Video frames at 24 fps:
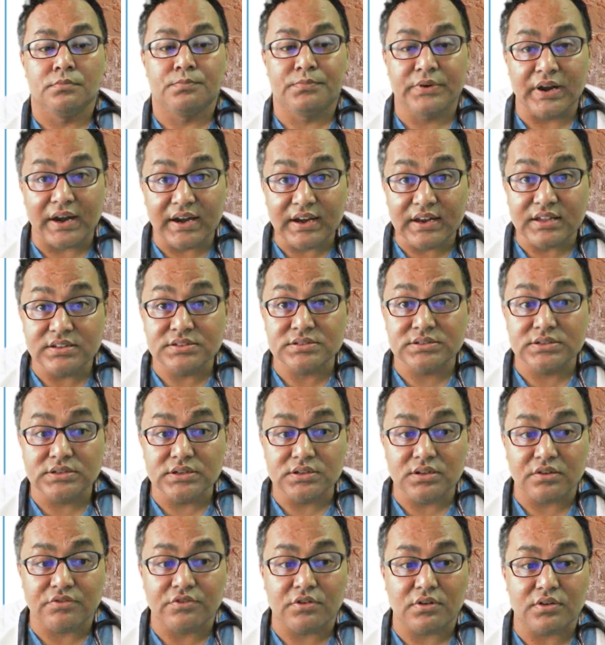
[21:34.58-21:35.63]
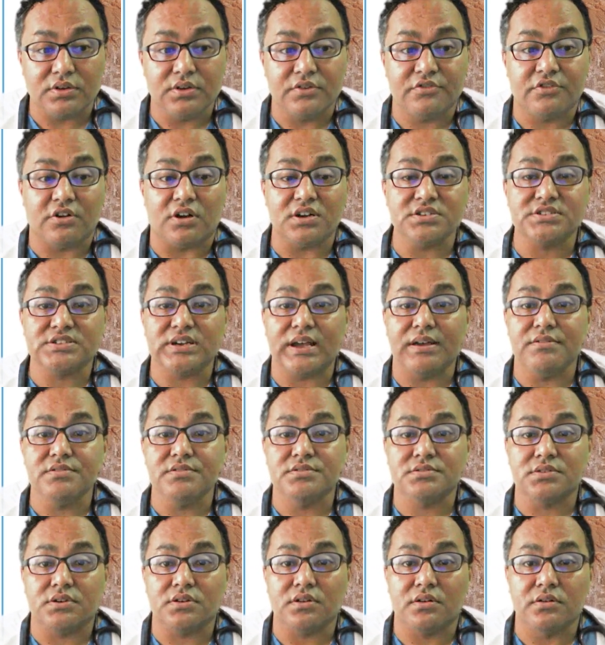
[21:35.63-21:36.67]
pregnancy, in the first
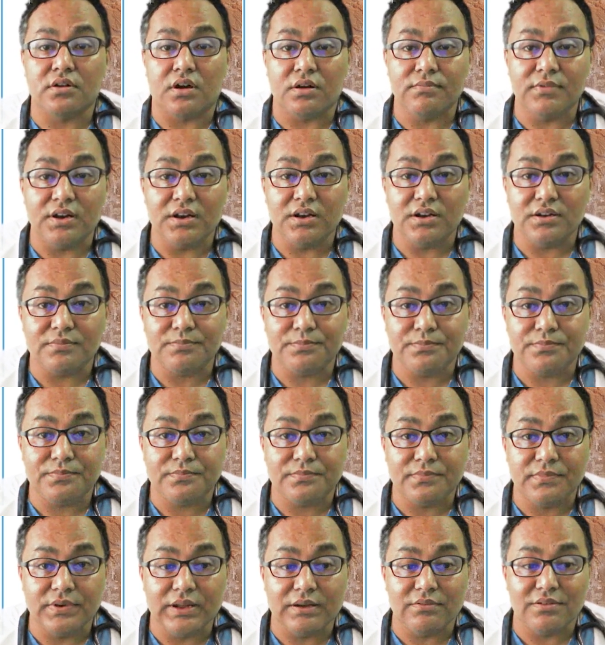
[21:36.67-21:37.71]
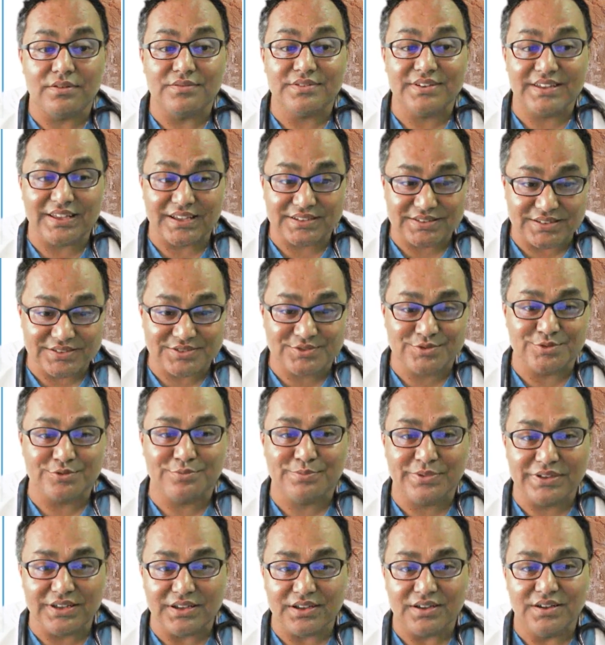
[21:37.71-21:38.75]
trimester the normal level of TSH should
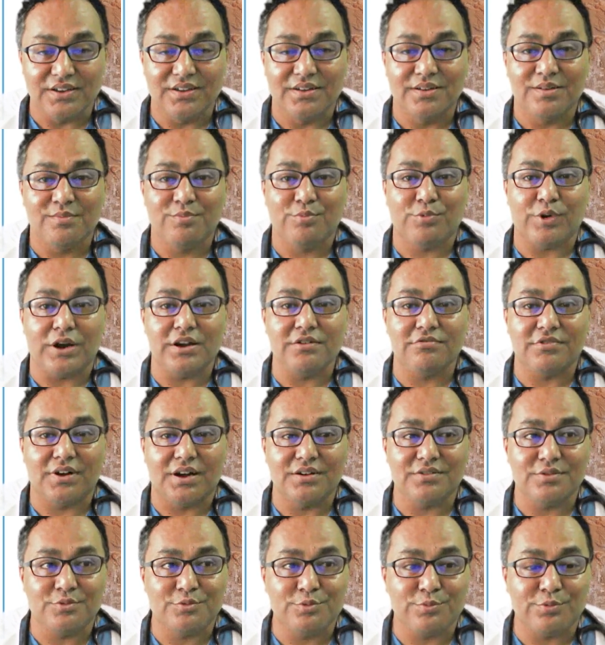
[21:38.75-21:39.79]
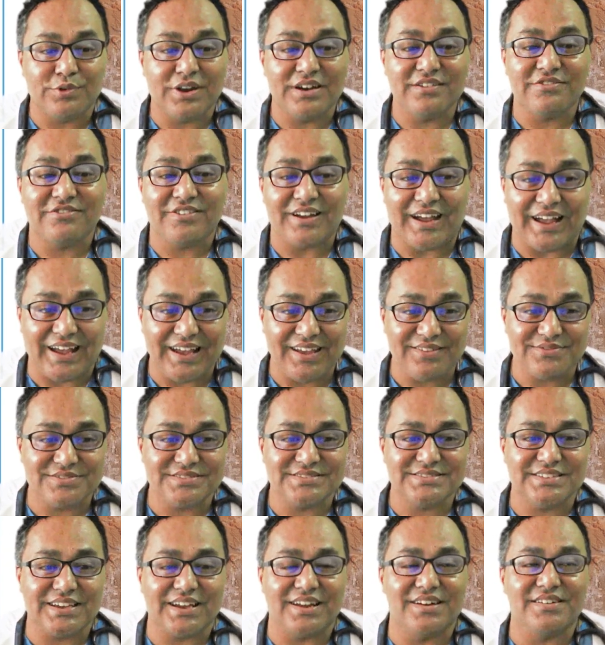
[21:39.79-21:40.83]
be 0.1 to 2.5,
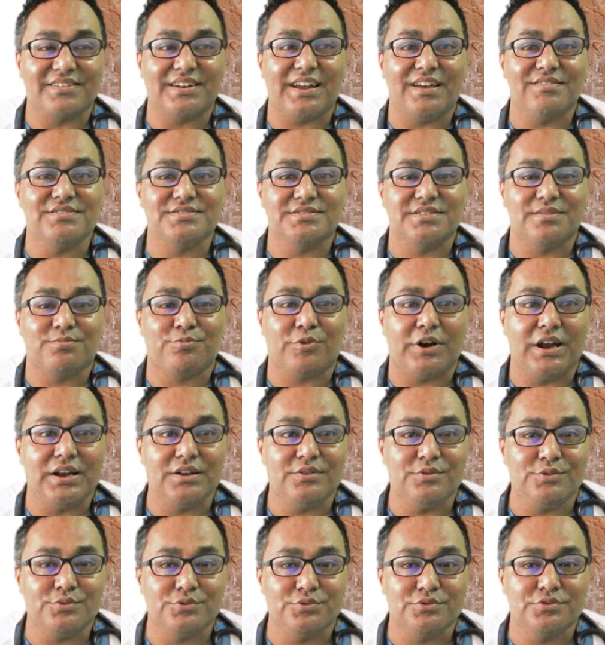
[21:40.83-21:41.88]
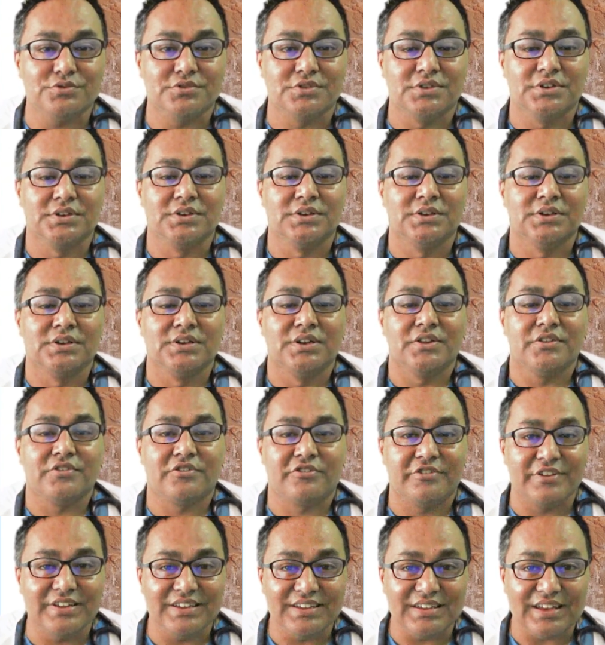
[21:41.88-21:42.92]
second trimester 0.2 to
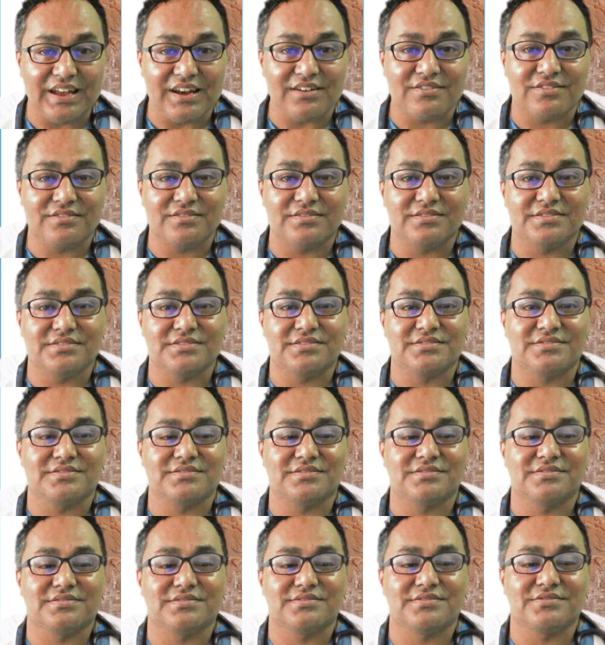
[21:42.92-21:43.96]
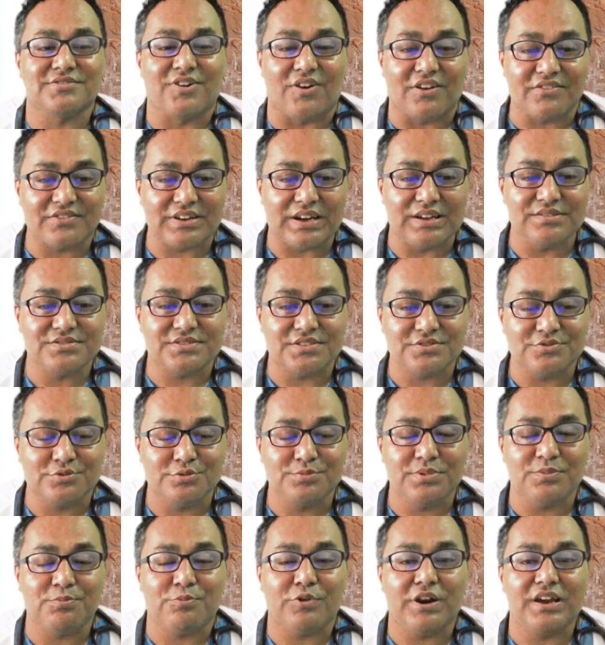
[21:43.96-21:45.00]
3, and third trimester should
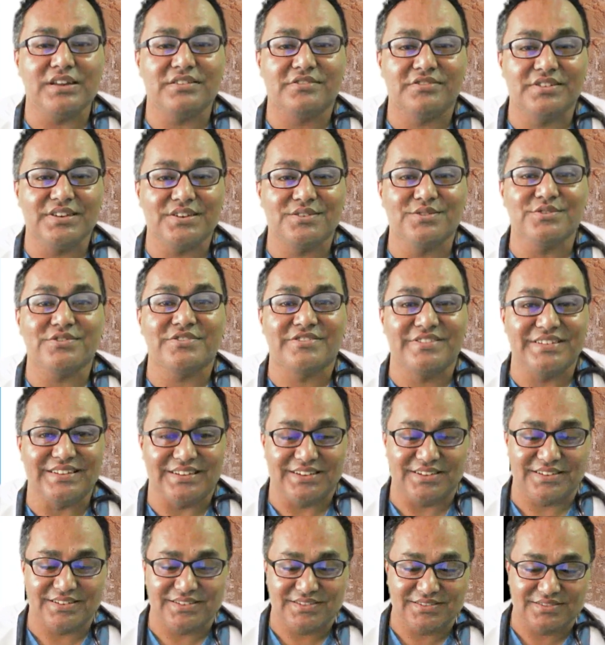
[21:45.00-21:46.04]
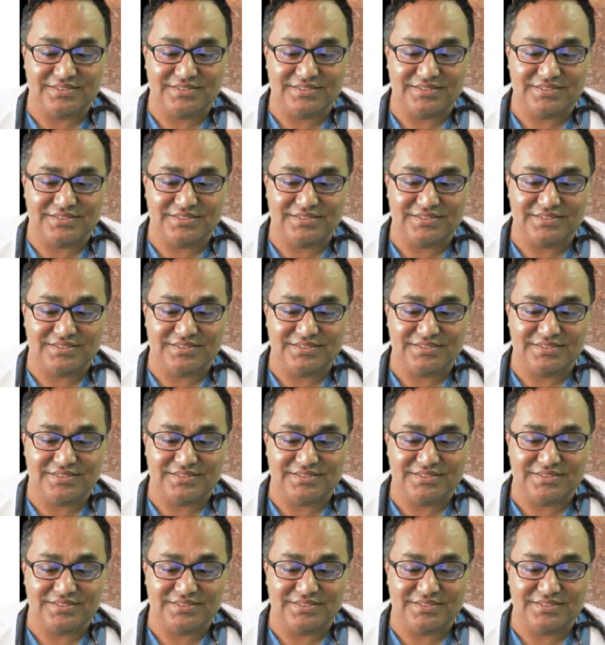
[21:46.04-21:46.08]
be 0.3 to 3.